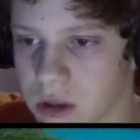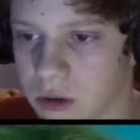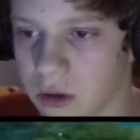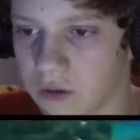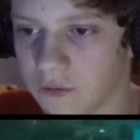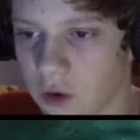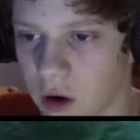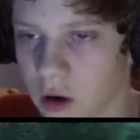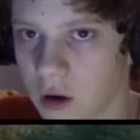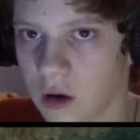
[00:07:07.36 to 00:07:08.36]
literally
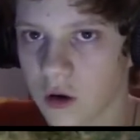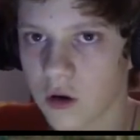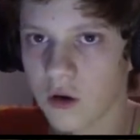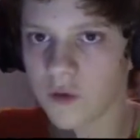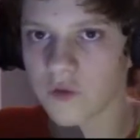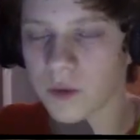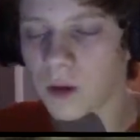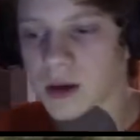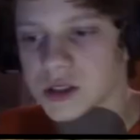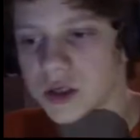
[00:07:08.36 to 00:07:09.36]
far from
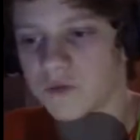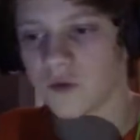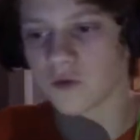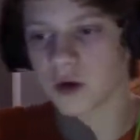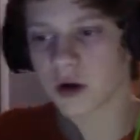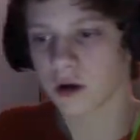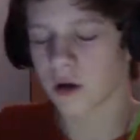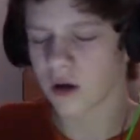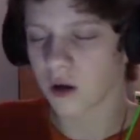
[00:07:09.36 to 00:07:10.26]
all my stuff over here.